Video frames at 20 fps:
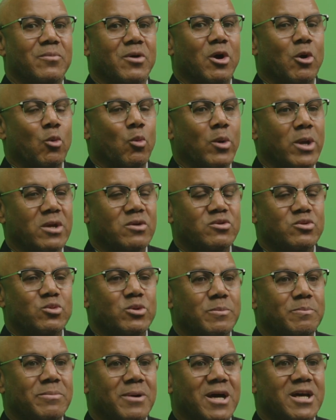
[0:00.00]
Waves
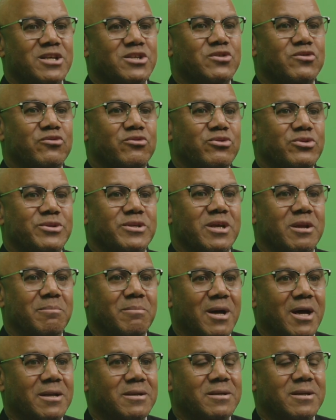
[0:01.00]
would pass through St.
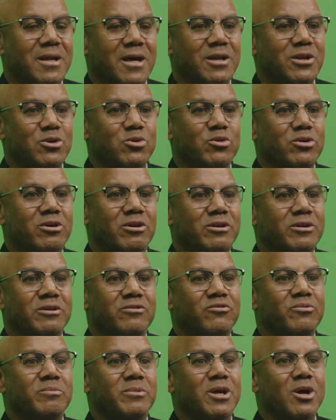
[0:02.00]
Martin and you would not
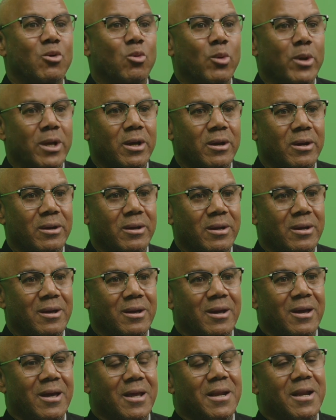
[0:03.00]
even be aware
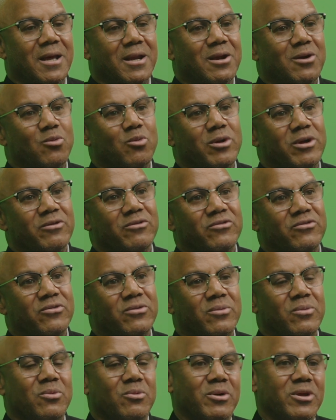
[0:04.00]
that a
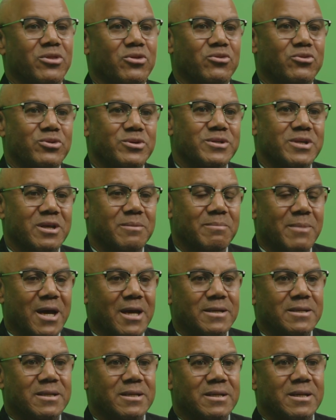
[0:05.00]
wave went through St.
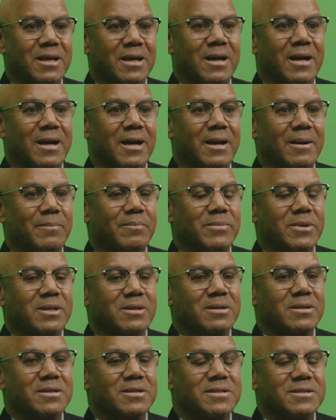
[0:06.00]
Martin
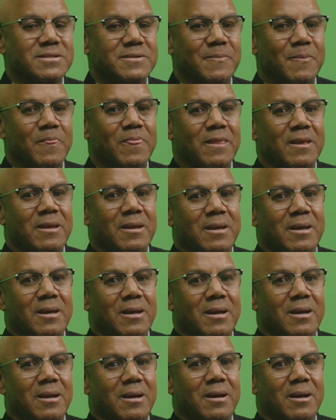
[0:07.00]
because
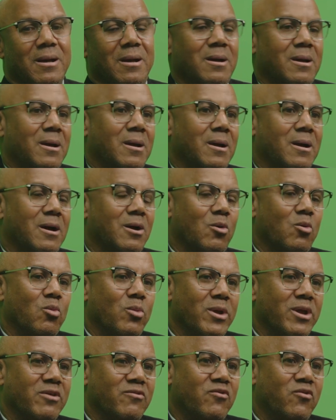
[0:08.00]
a
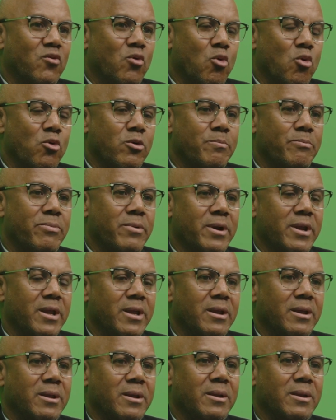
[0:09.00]
wave could
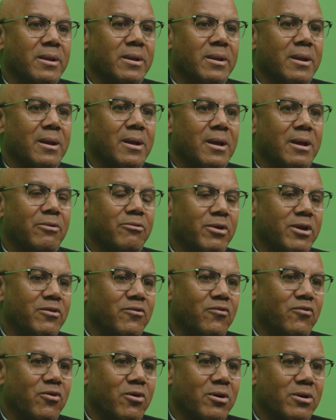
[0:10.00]
bring a
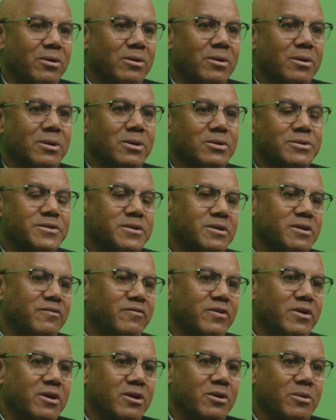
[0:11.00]
rainfall, a
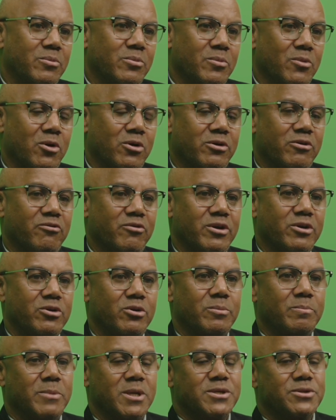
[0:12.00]
significant amount of rain
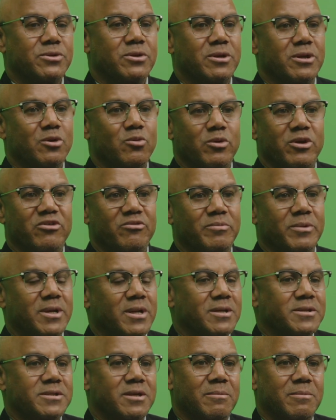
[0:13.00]
based on a wave, but
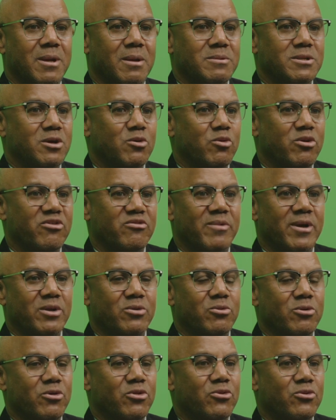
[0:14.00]
then sometimes a wave might
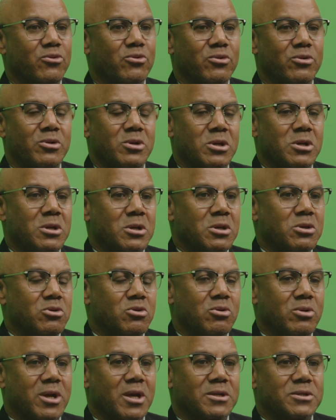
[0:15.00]
go through,
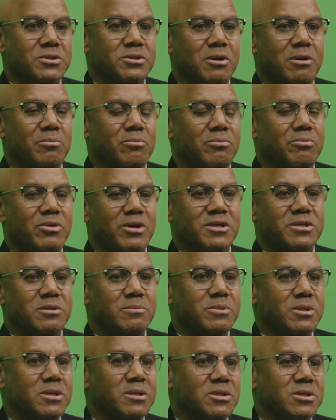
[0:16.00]
you get some
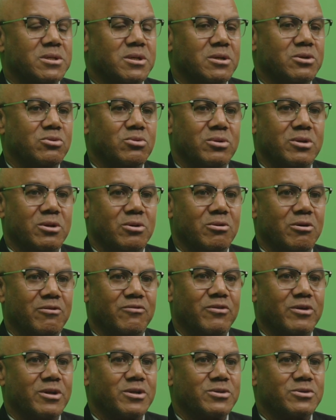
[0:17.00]
precipitation to the
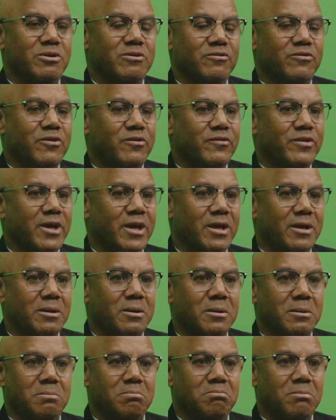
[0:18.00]
north or the south of the
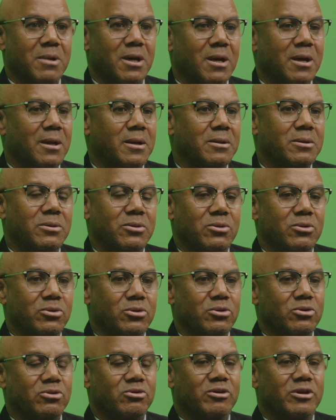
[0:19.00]
island, and
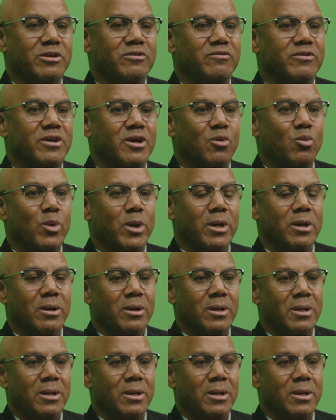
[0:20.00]
you're not even aware.